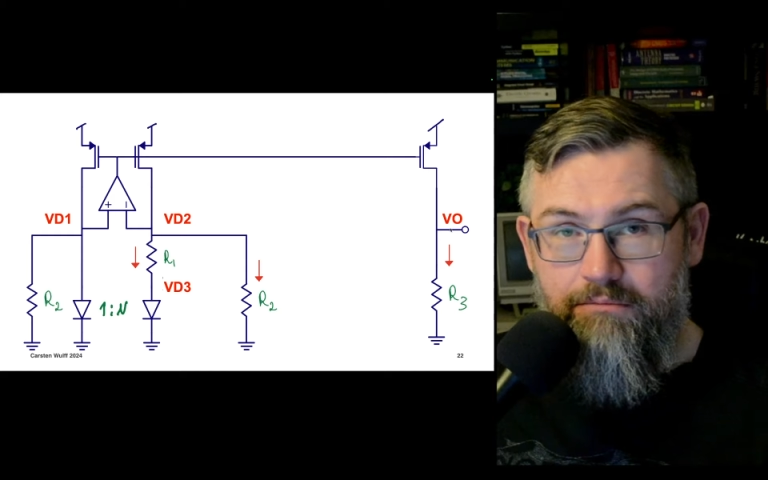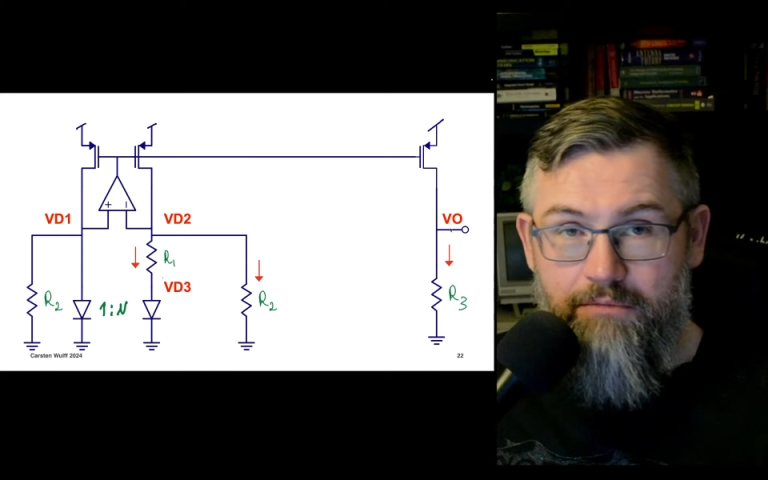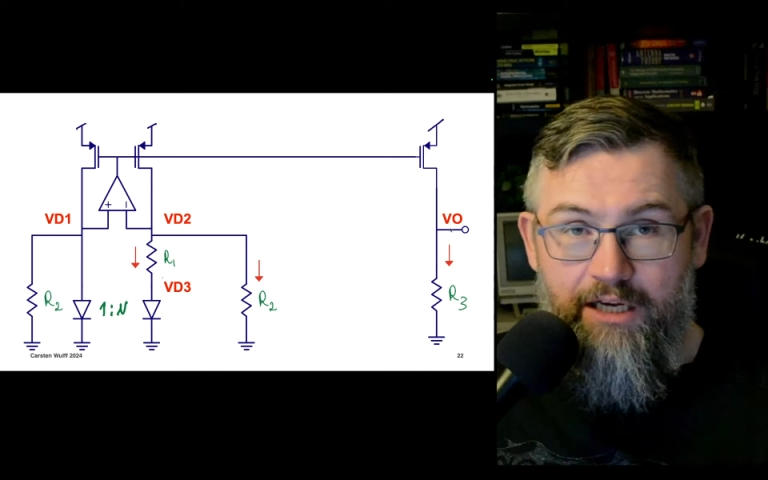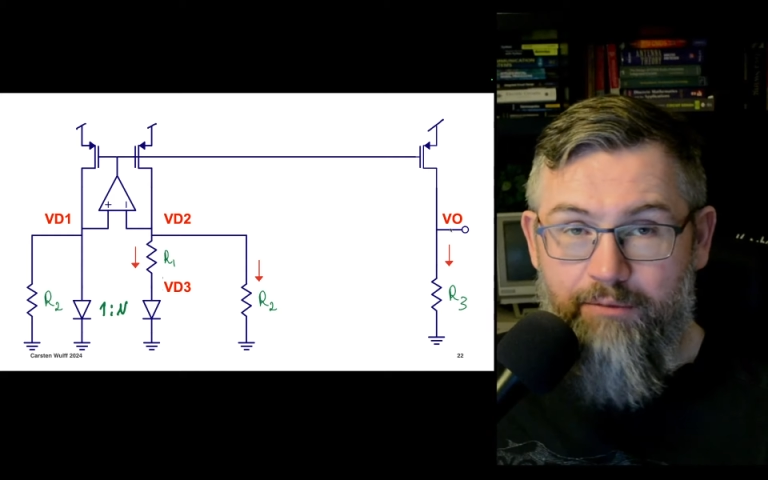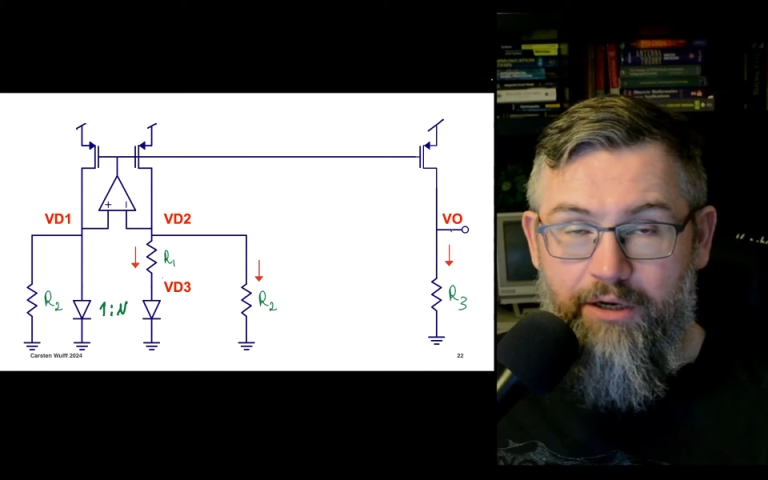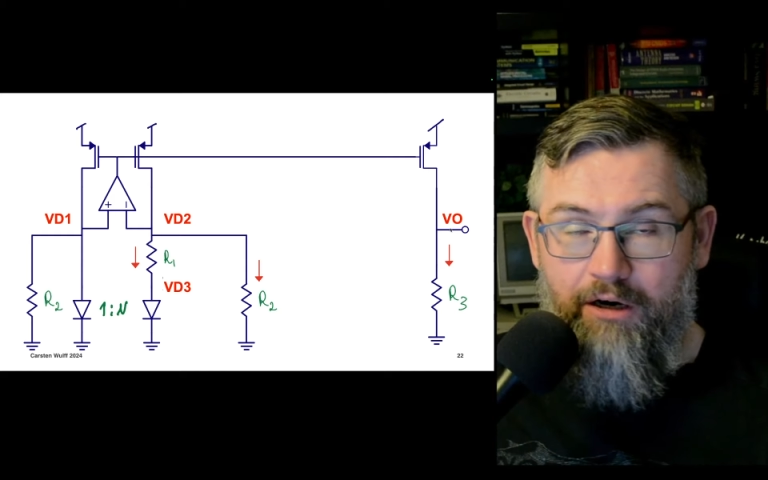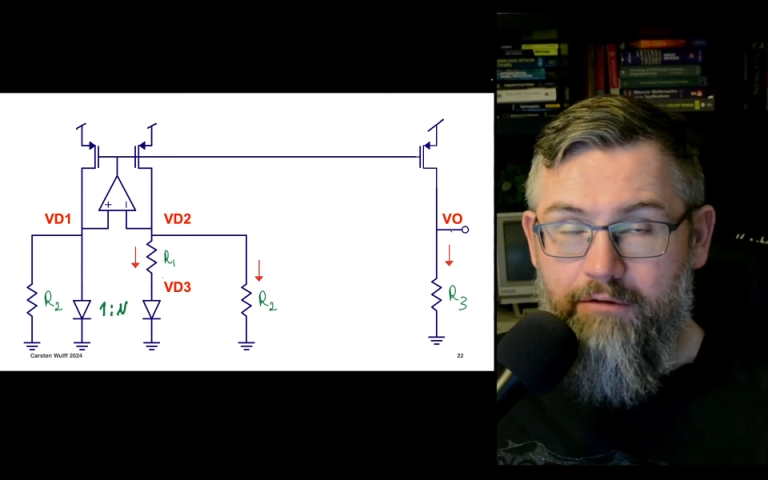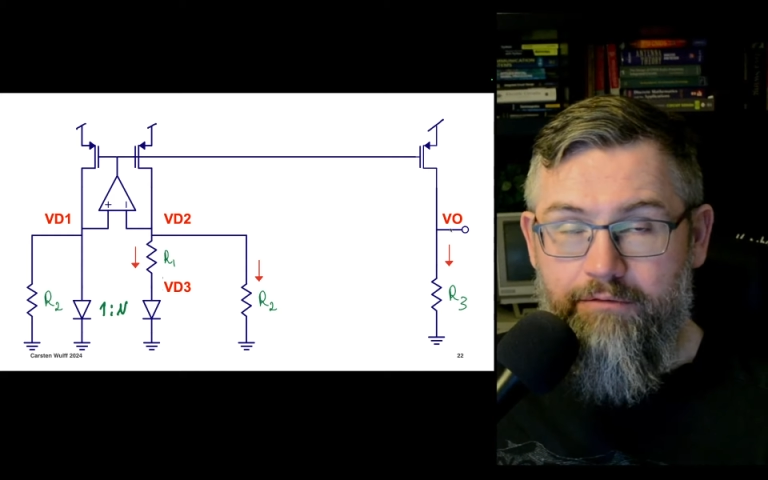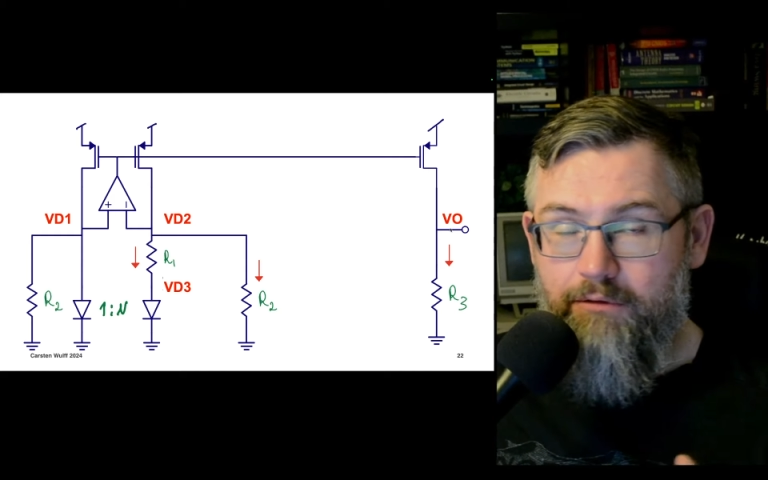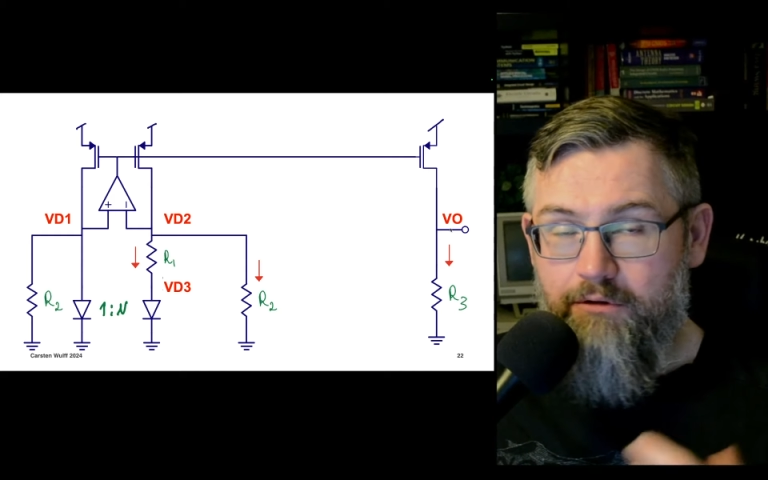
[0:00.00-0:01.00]
That can be
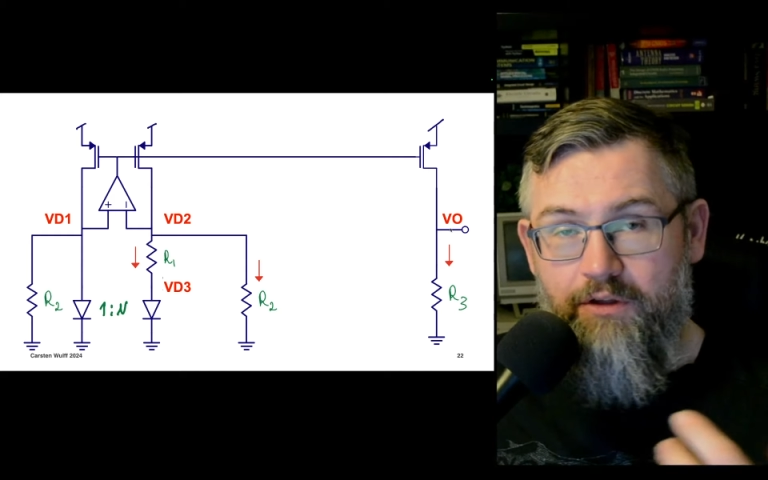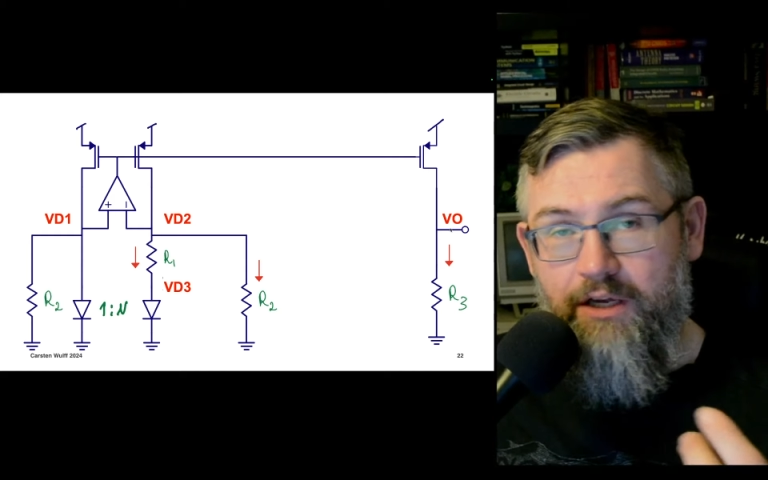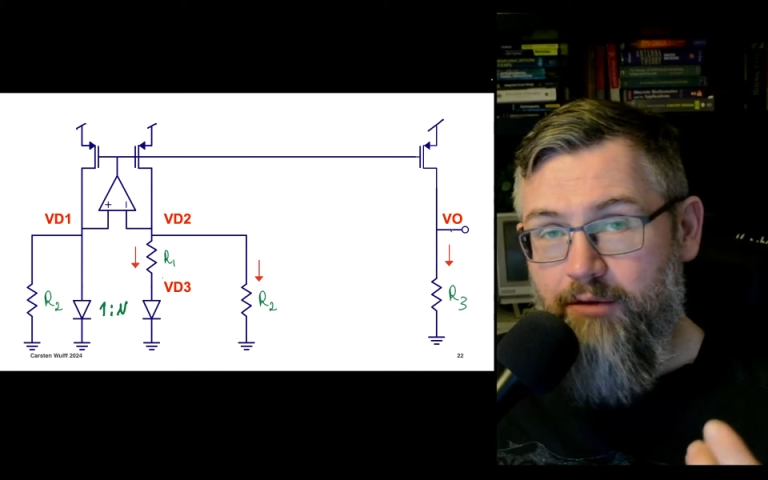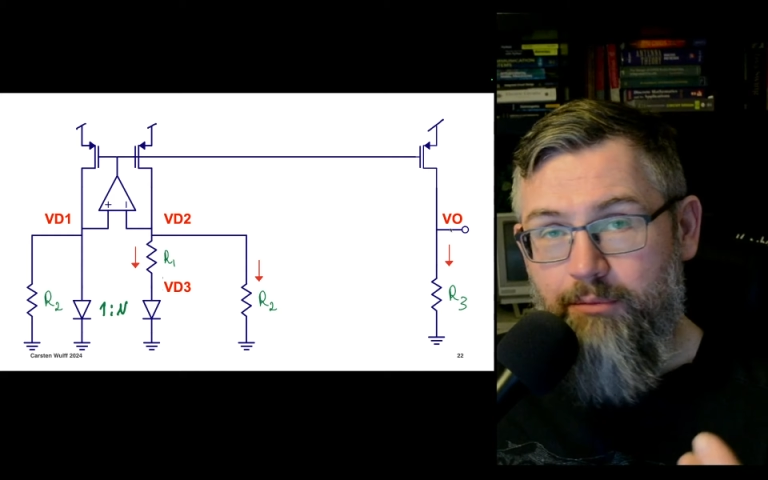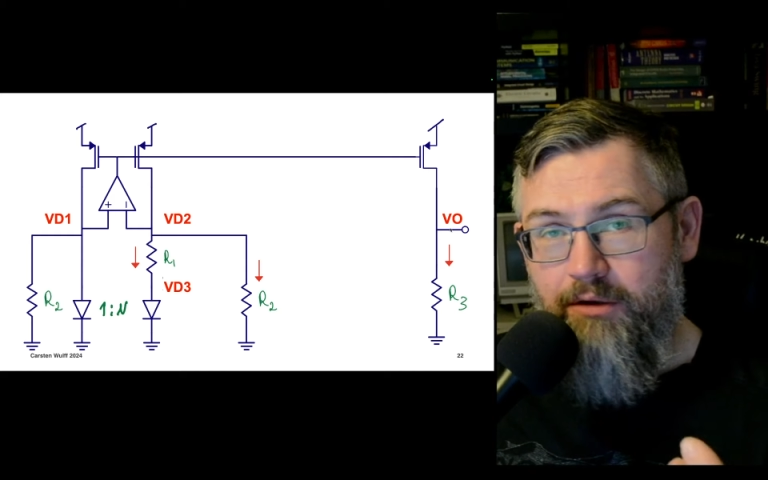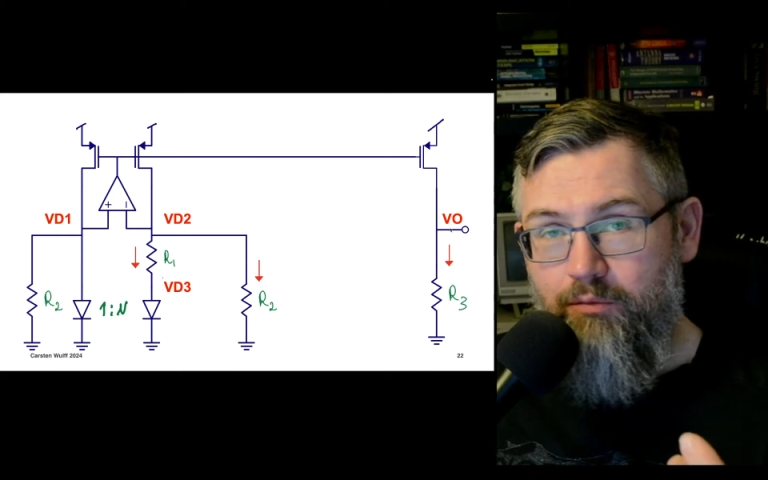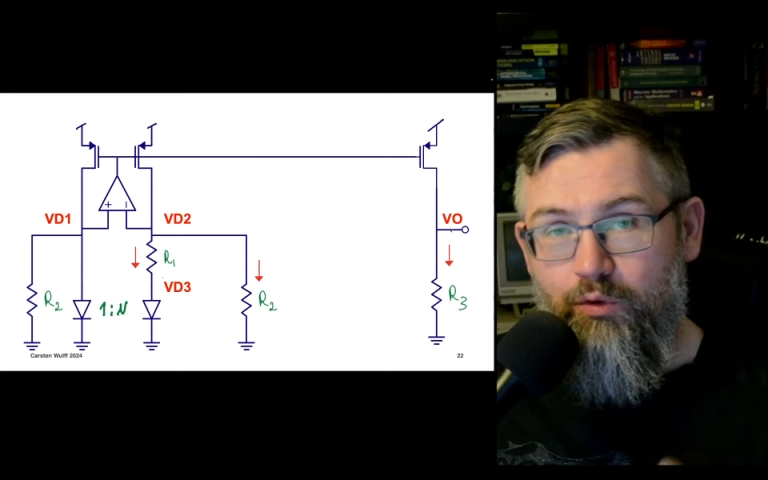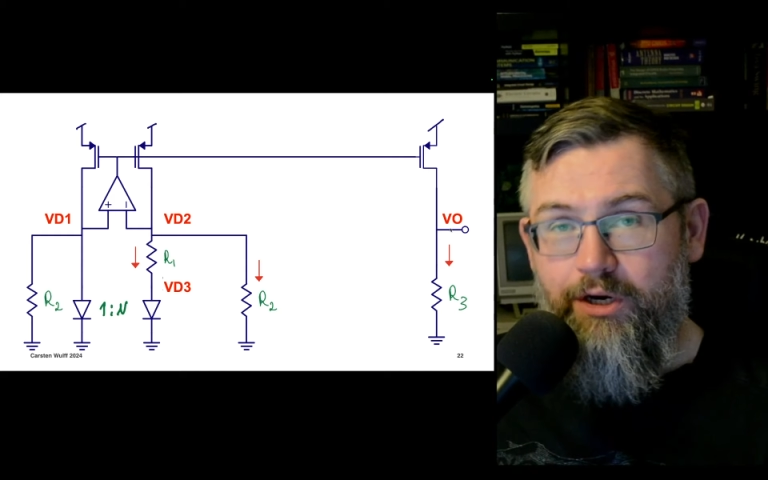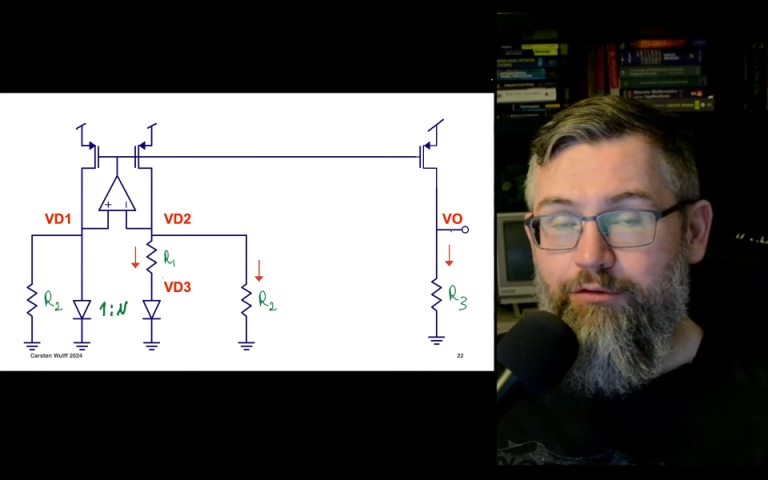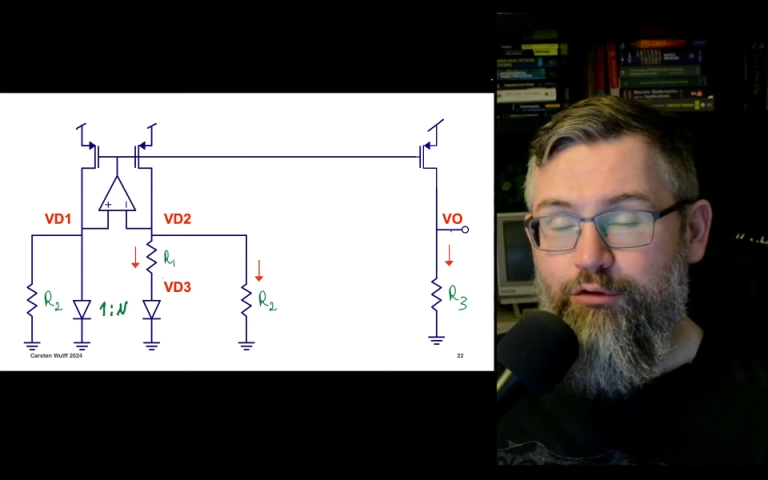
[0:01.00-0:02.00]
half a volt, that can be
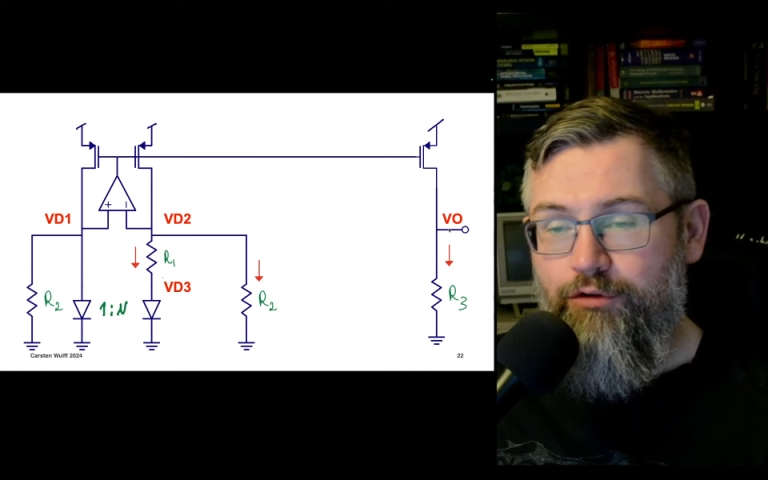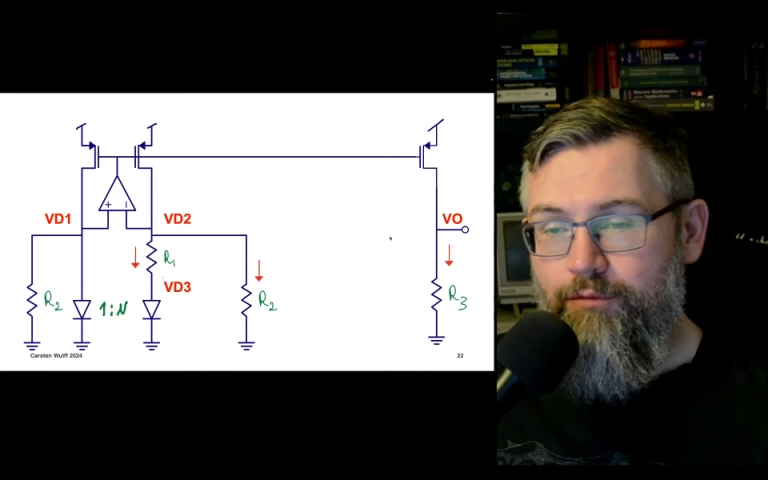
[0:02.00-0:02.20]
whatever,